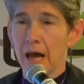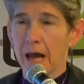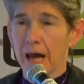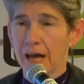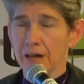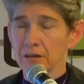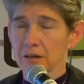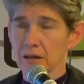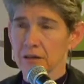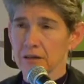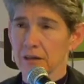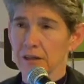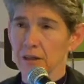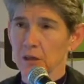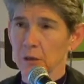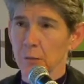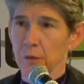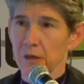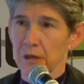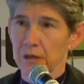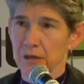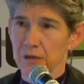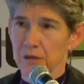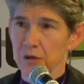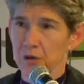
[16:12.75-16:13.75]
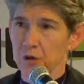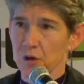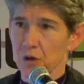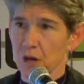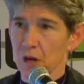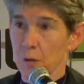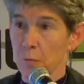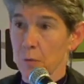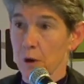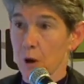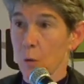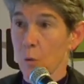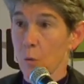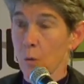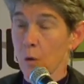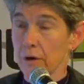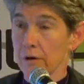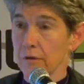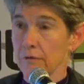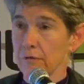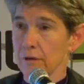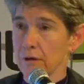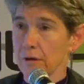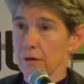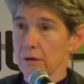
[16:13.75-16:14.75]
I talked a little bit yesterday about one
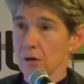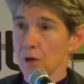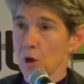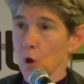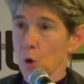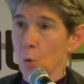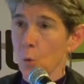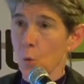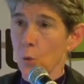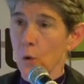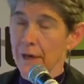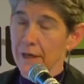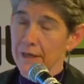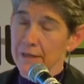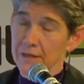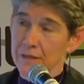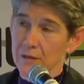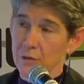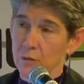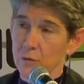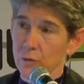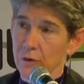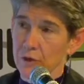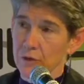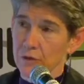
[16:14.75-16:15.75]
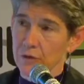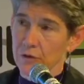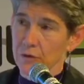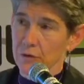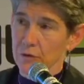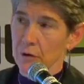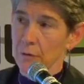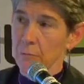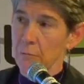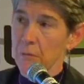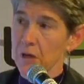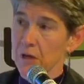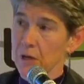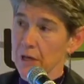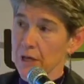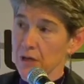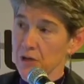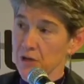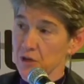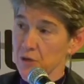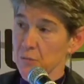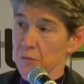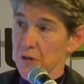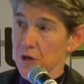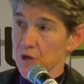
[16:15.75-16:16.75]
of the ways in which
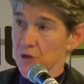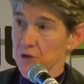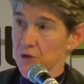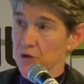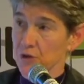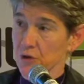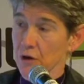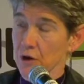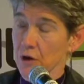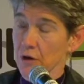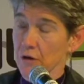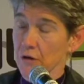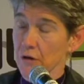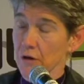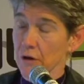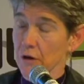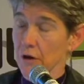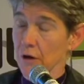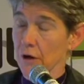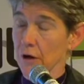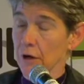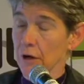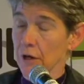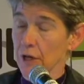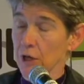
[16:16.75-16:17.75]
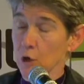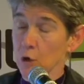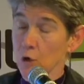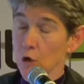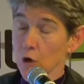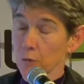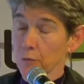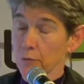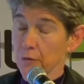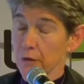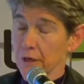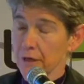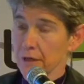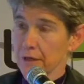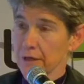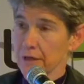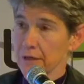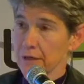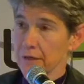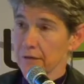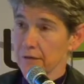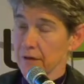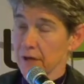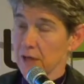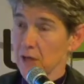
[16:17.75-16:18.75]
mitigation measures are incorporated
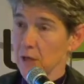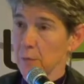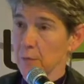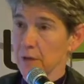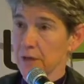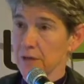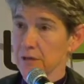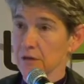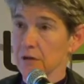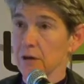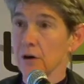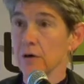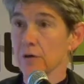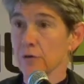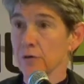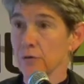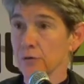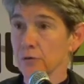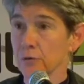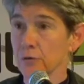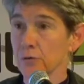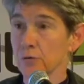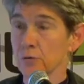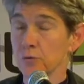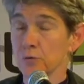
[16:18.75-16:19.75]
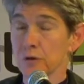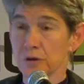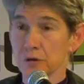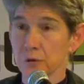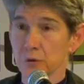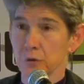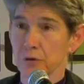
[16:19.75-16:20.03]
in developments are through